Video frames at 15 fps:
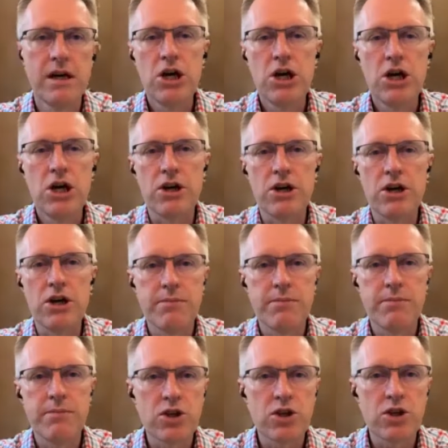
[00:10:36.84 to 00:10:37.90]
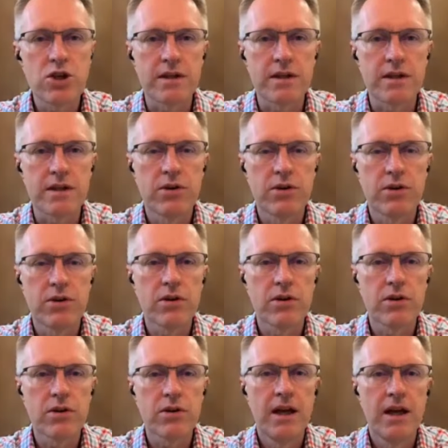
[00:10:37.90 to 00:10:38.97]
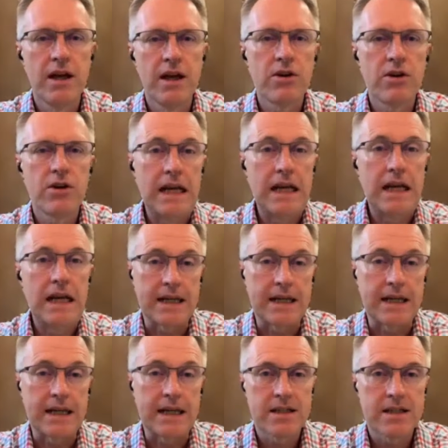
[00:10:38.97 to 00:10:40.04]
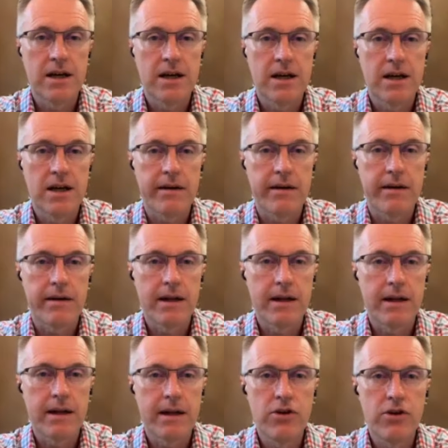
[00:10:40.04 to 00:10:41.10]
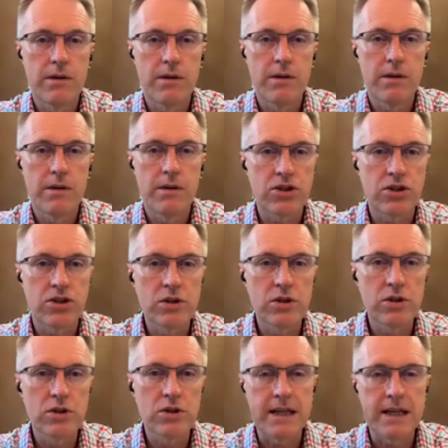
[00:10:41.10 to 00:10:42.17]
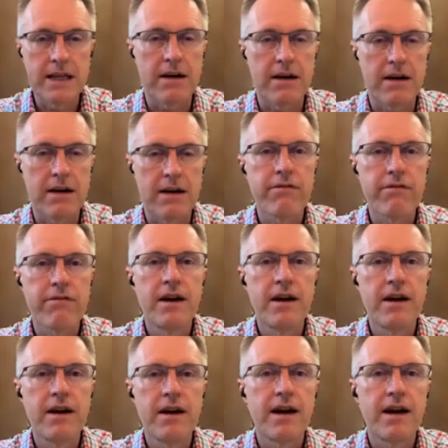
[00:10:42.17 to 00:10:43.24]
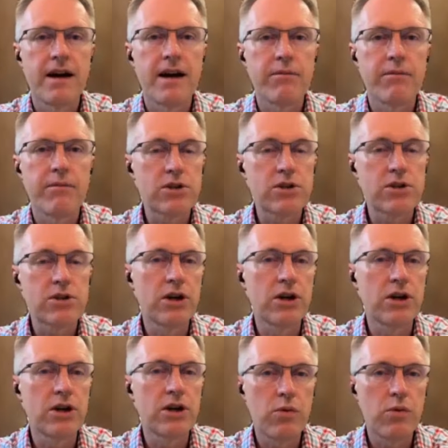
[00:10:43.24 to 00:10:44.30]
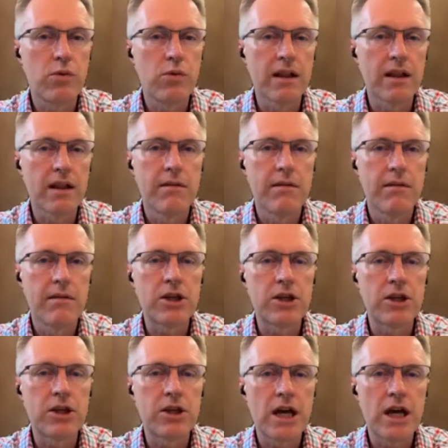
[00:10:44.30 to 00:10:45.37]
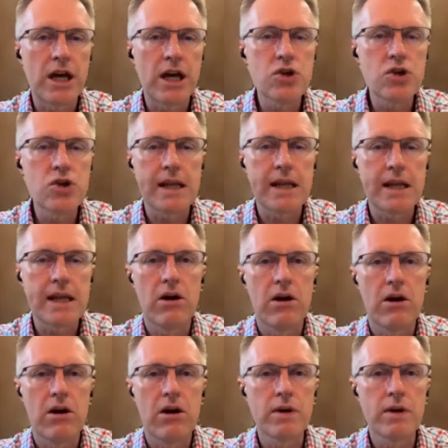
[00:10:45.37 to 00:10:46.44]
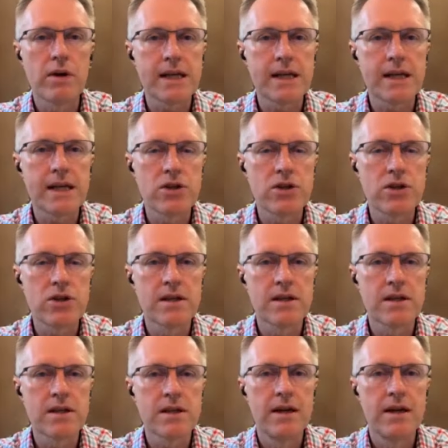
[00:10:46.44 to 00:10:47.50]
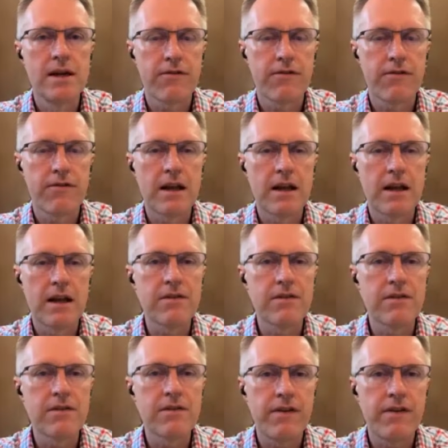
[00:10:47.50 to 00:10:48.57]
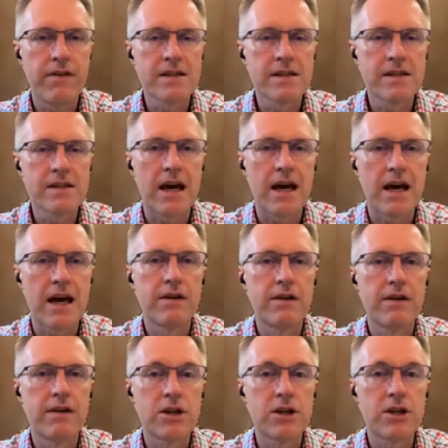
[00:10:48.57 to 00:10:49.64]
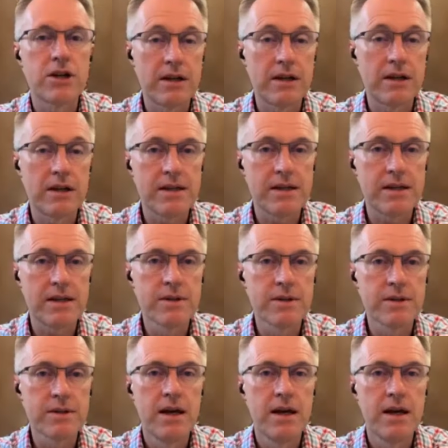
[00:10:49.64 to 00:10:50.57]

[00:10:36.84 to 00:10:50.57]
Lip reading: your issue management or your analytics. We can give you robots to automate stuff. That's all good and well, but your challenge is that in large organizations, different lines of defense have different assurance teams.